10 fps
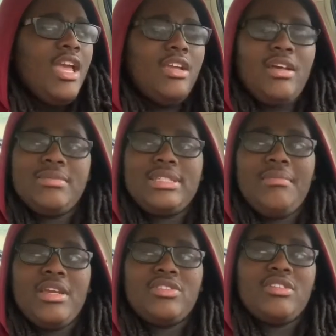You know what I'm
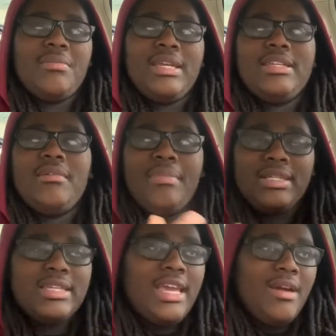saying? Make sure I'm getting the
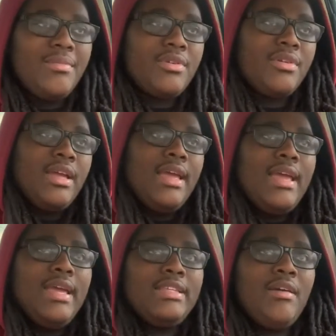best camera,
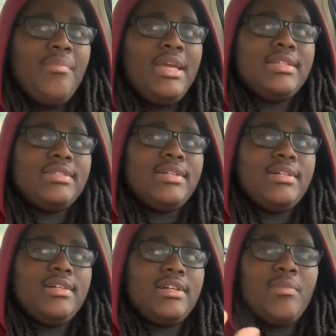the best
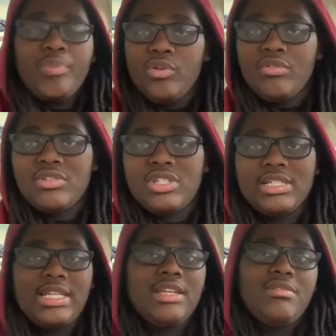computer and shit,
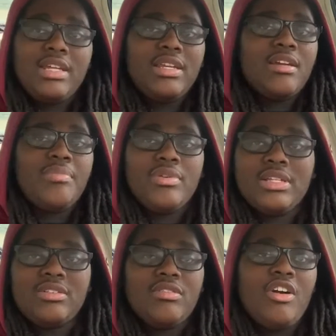because I don't need a computer
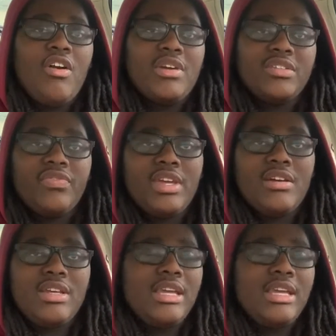that's gonna always fail.